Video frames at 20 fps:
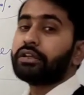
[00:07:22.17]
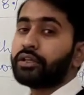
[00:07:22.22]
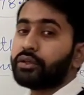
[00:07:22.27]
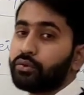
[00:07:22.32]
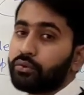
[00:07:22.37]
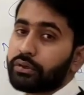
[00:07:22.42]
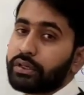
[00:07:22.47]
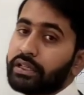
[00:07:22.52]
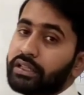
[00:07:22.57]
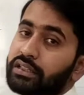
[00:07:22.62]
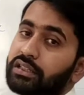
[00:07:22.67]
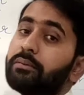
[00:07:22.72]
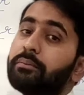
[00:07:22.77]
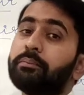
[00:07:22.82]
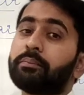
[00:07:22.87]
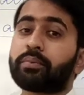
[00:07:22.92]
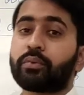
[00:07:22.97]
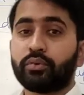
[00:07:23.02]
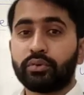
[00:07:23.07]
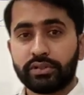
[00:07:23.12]
during the
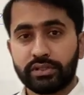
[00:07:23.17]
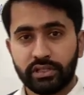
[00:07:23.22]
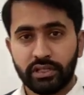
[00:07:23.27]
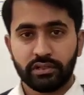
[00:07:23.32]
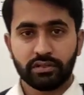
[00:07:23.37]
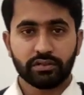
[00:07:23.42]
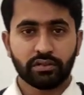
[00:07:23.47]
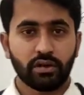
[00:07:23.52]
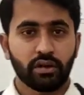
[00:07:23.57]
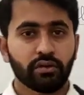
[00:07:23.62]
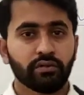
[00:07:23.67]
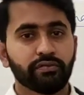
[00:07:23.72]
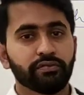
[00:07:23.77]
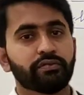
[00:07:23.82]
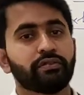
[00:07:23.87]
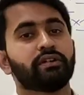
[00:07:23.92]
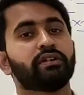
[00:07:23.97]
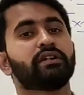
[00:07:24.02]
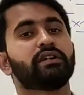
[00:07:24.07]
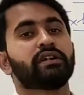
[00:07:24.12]
process
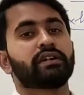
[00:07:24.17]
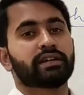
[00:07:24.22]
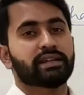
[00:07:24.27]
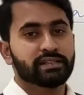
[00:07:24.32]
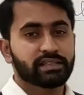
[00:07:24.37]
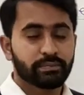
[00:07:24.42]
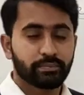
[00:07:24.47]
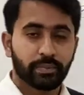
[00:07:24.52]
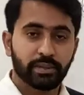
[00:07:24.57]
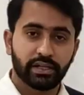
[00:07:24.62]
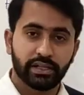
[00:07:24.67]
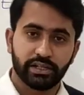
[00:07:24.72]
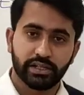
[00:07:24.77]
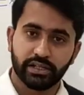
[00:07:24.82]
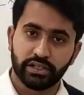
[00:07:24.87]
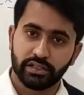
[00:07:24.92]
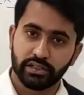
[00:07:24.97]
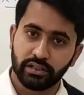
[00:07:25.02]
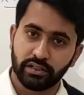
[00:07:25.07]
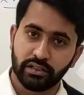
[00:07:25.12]
of
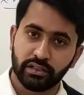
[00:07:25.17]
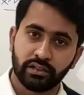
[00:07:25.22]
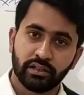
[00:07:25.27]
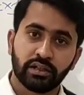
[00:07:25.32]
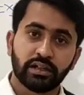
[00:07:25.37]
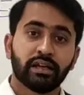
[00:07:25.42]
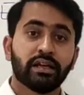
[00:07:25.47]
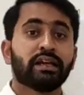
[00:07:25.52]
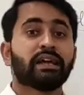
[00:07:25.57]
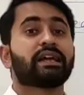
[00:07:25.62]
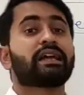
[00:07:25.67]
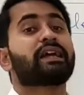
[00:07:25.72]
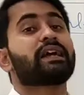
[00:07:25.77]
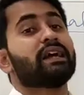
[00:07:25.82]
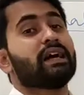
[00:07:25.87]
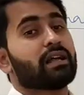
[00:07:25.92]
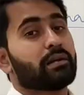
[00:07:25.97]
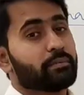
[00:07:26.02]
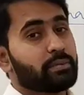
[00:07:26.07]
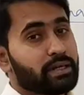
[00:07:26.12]
respiration,
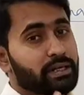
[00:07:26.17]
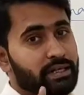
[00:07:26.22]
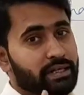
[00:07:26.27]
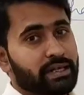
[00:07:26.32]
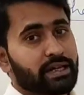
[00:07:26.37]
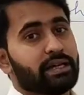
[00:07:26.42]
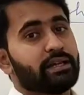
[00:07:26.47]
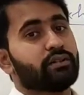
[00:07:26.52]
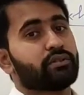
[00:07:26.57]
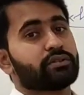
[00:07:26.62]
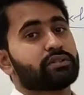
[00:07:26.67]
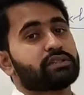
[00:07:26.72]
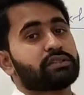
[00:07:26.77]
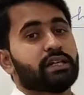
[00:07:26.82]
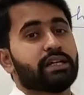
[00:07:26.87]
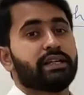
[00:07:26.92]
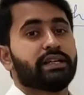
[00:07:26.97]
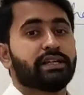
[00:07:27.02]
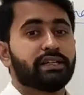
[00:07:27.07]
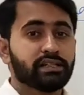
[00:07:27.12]
carbon
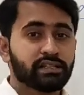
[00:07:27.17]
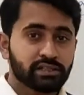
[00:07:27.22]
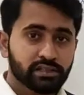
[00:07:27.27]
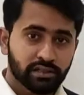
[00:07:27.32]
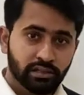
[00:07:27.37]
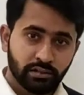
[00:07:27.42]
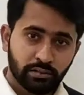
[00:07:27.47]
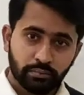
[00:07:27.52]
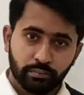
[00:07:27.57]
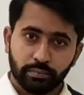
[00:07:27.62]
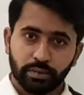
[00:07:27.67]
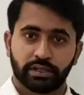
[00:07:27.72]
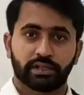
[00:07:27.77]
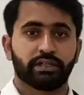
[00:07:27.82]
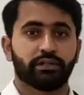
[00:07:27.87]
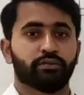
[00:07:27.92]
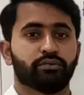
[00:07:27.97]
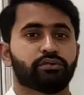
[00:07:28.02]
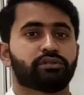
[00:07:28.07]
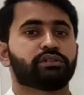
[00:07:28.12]
dioxide is
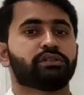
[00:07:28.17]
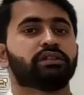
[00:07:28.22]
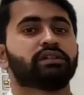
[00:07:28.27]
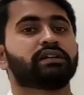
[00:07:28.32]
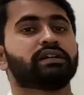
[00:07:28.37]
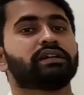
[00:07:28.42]
produced.